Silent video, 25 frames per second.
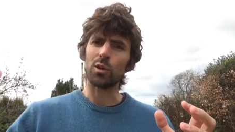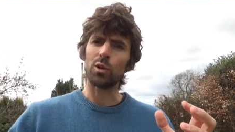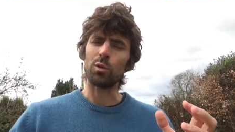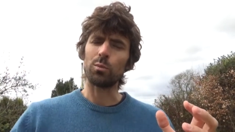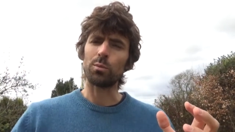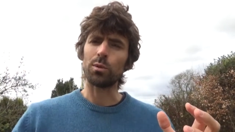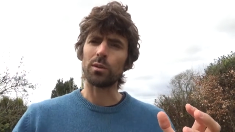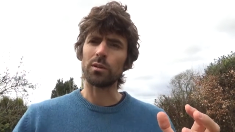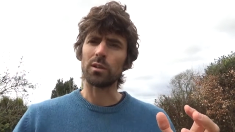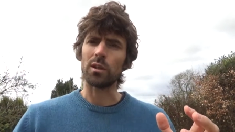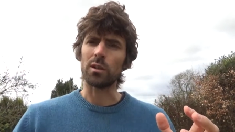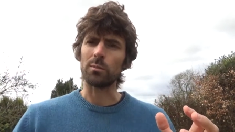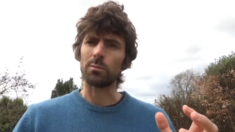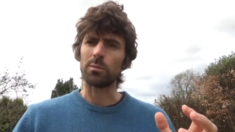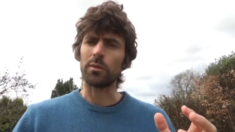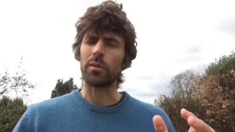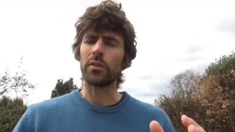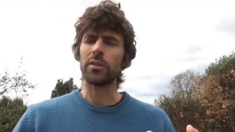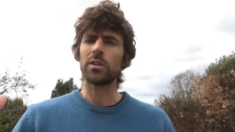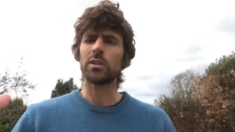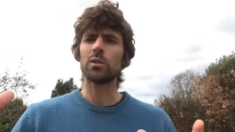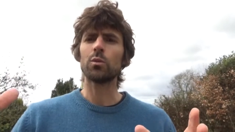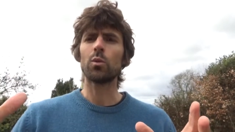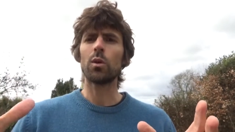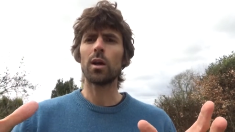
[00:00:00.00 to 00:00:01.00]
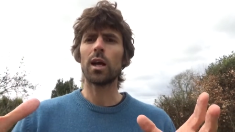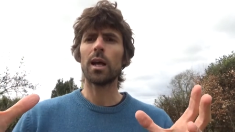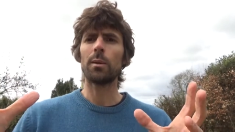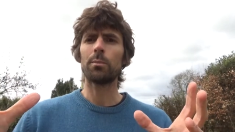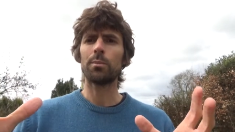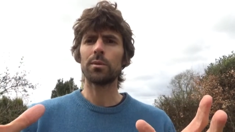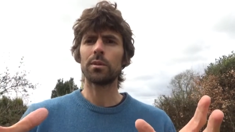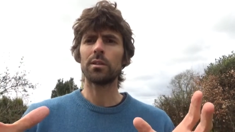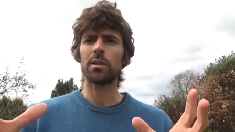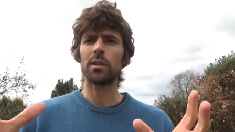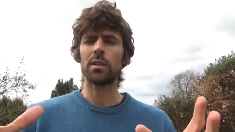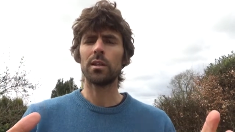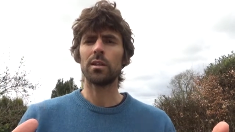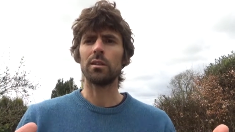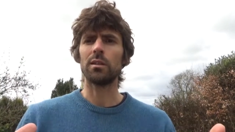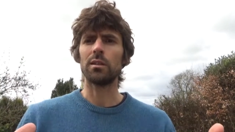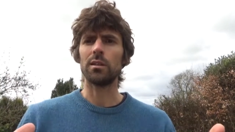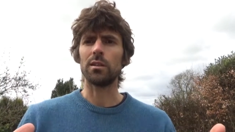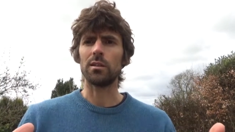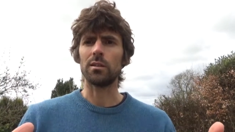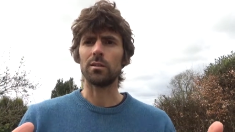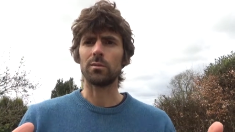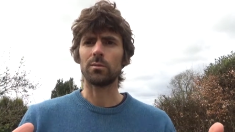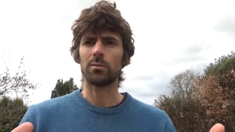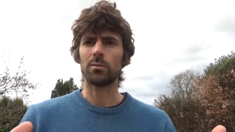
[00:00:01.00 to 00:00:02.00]
open up. And this is what happened in
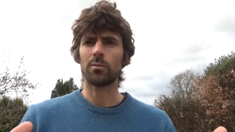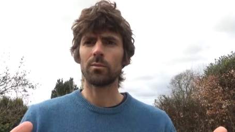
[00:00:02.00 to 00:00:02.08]
India.